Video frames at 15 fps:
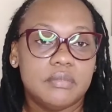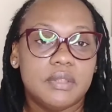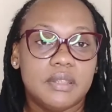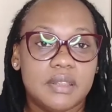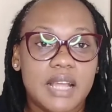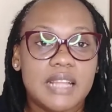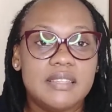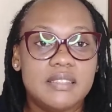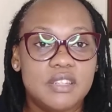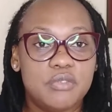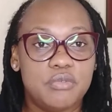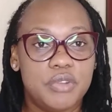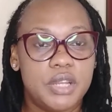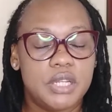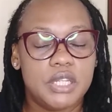That's it,
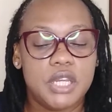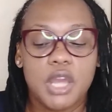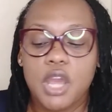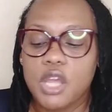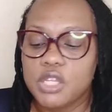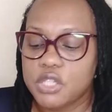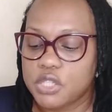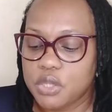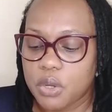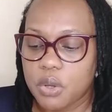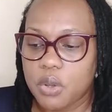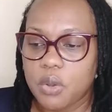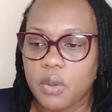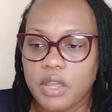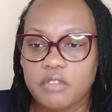really.
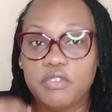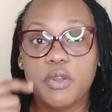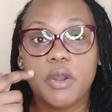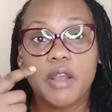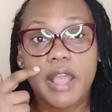So if you're